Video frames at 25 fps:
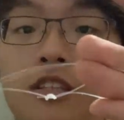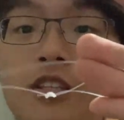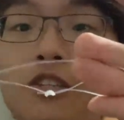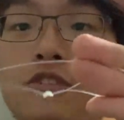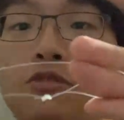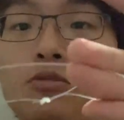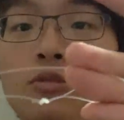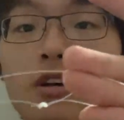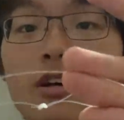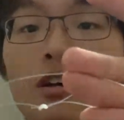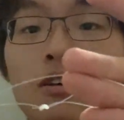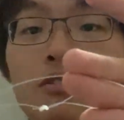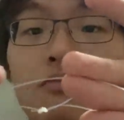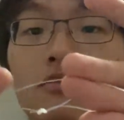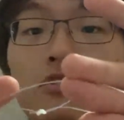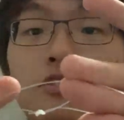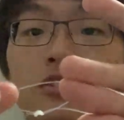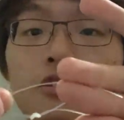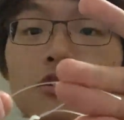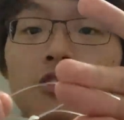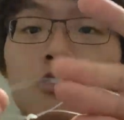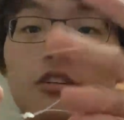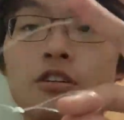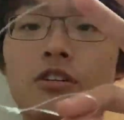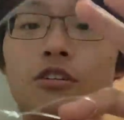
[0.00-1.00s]
So I have
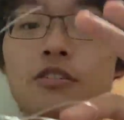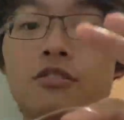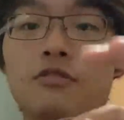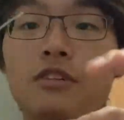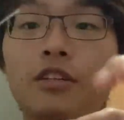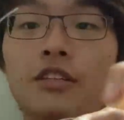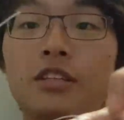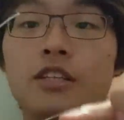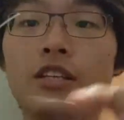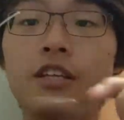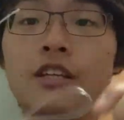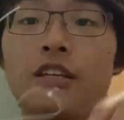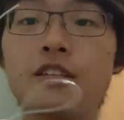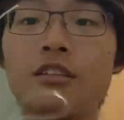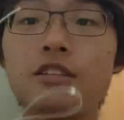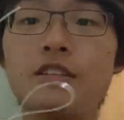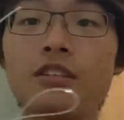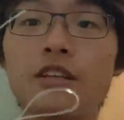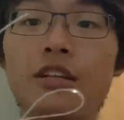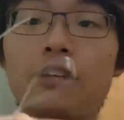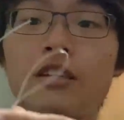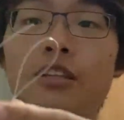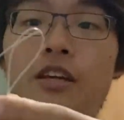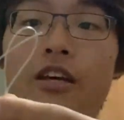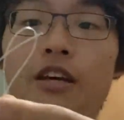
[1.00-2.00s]
a running
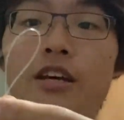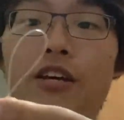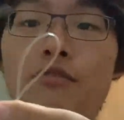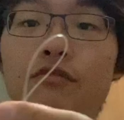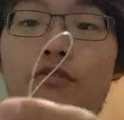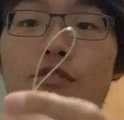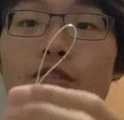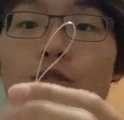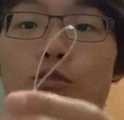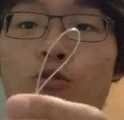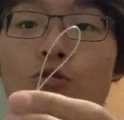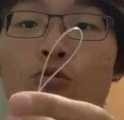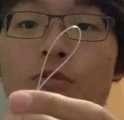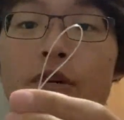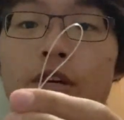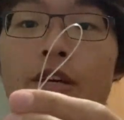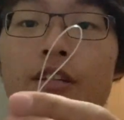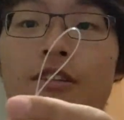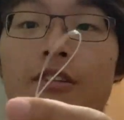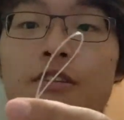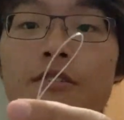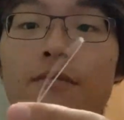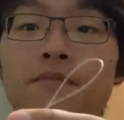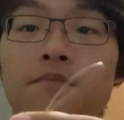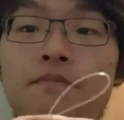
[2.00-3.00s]
end and I have a loop
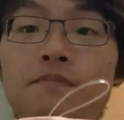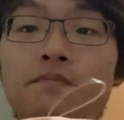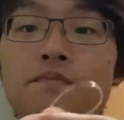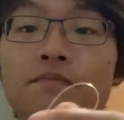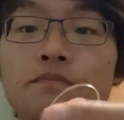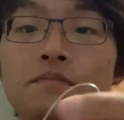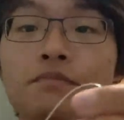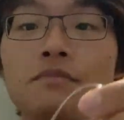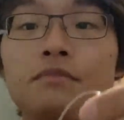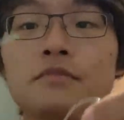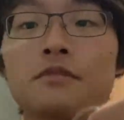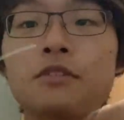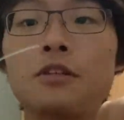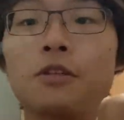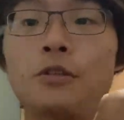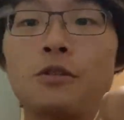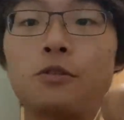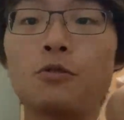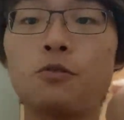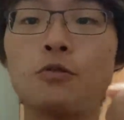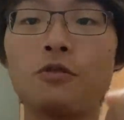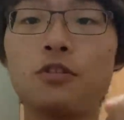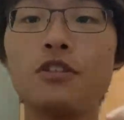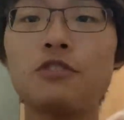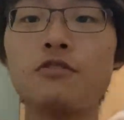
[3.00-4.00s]
end.
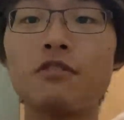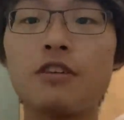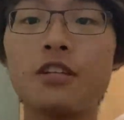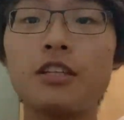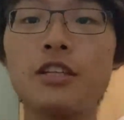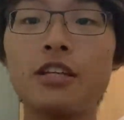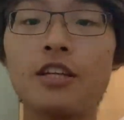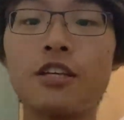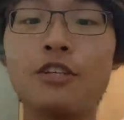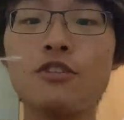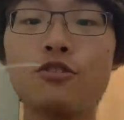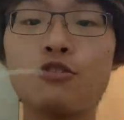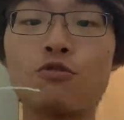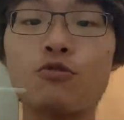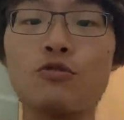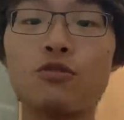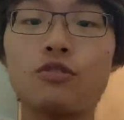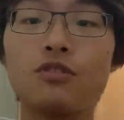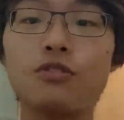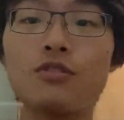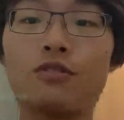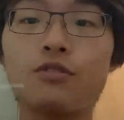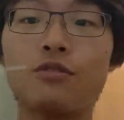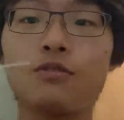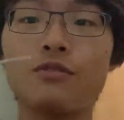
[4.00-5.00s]
So this running end should
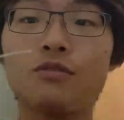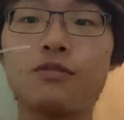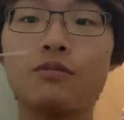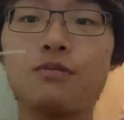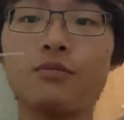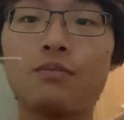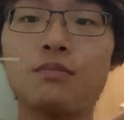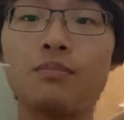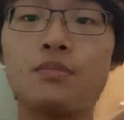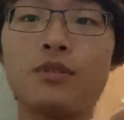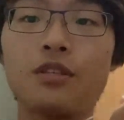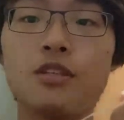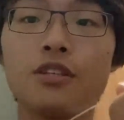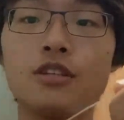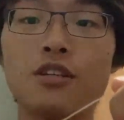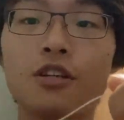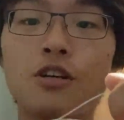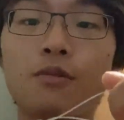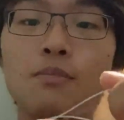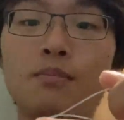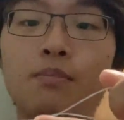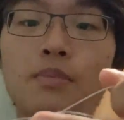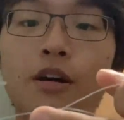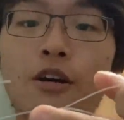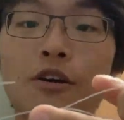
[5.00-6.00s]
be
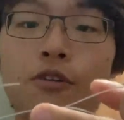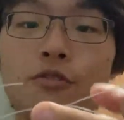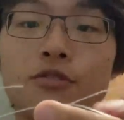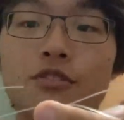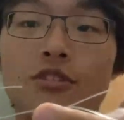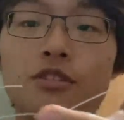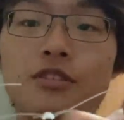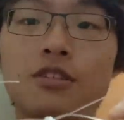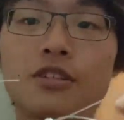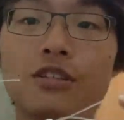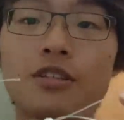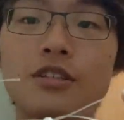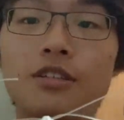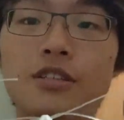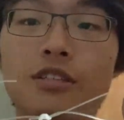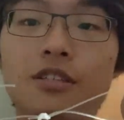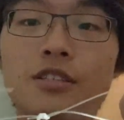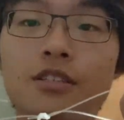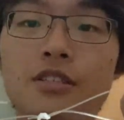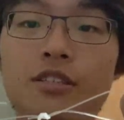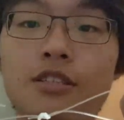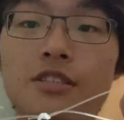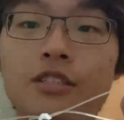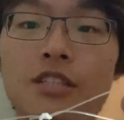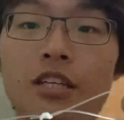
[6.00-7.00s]
about
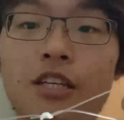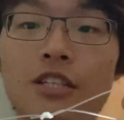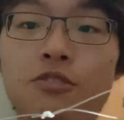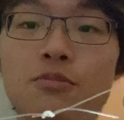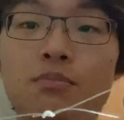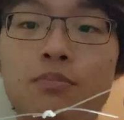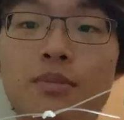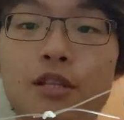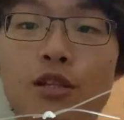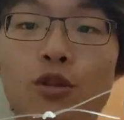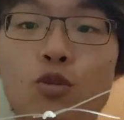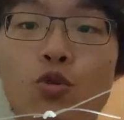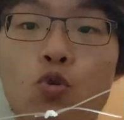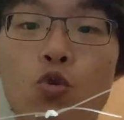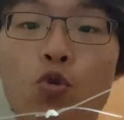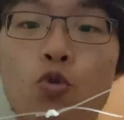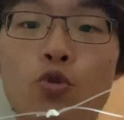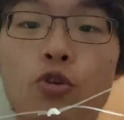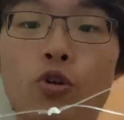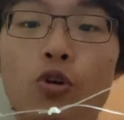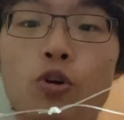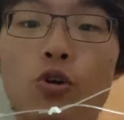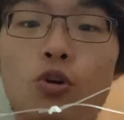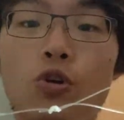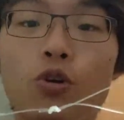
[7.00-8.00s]
just below
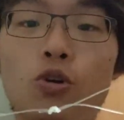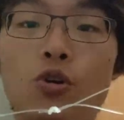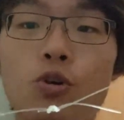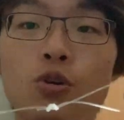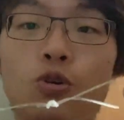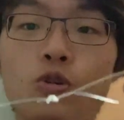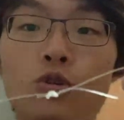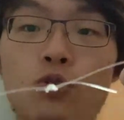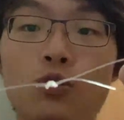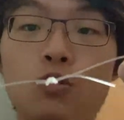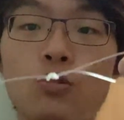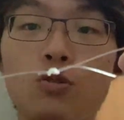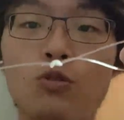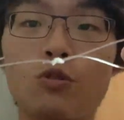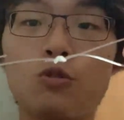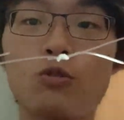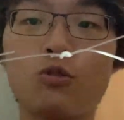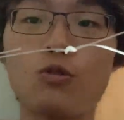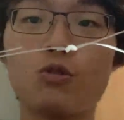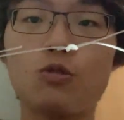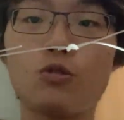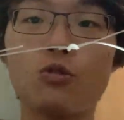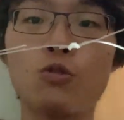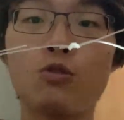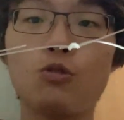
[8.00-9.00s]
your
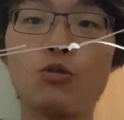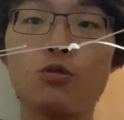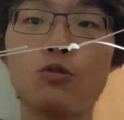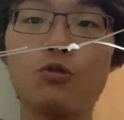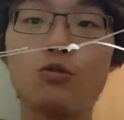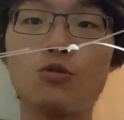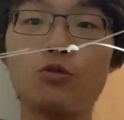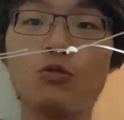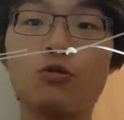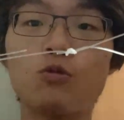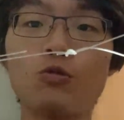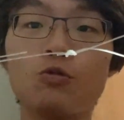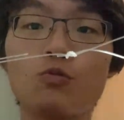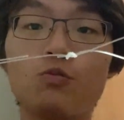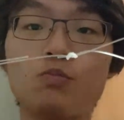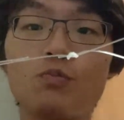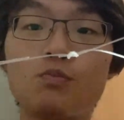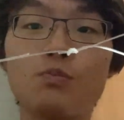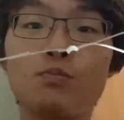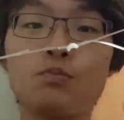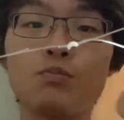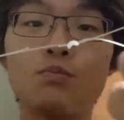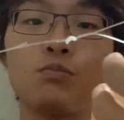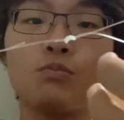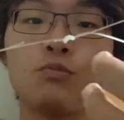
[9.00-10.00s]
loop
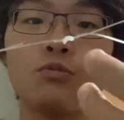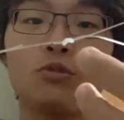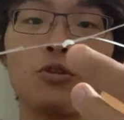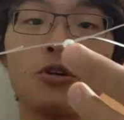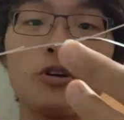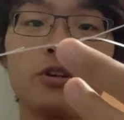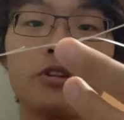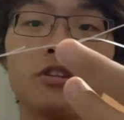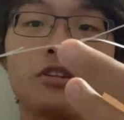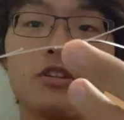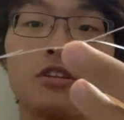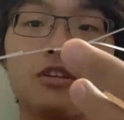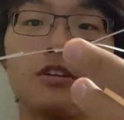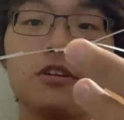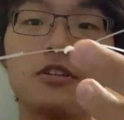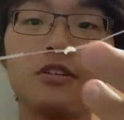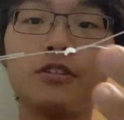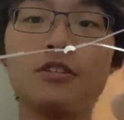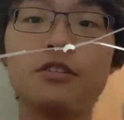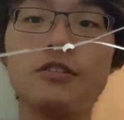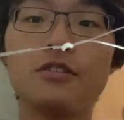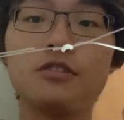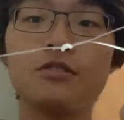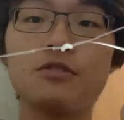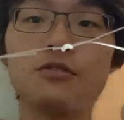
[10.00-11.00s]
knot here.
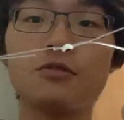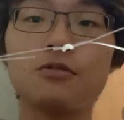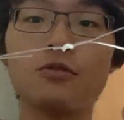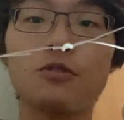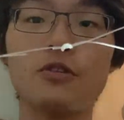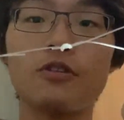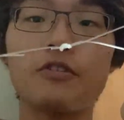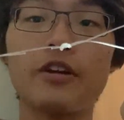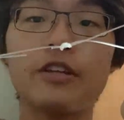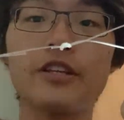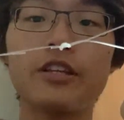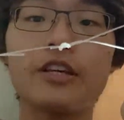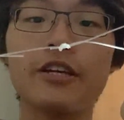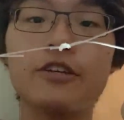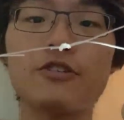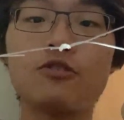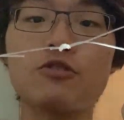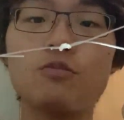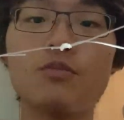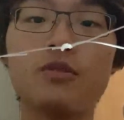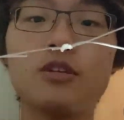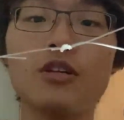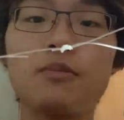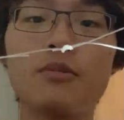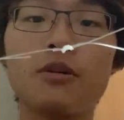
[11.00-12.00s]
So your running end
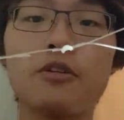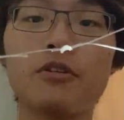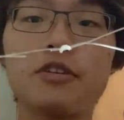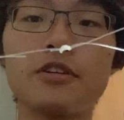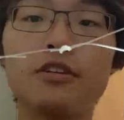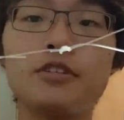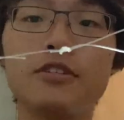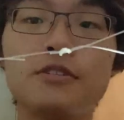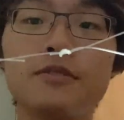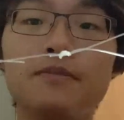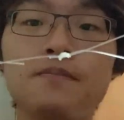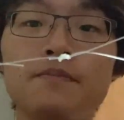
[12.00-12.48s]
should be about here.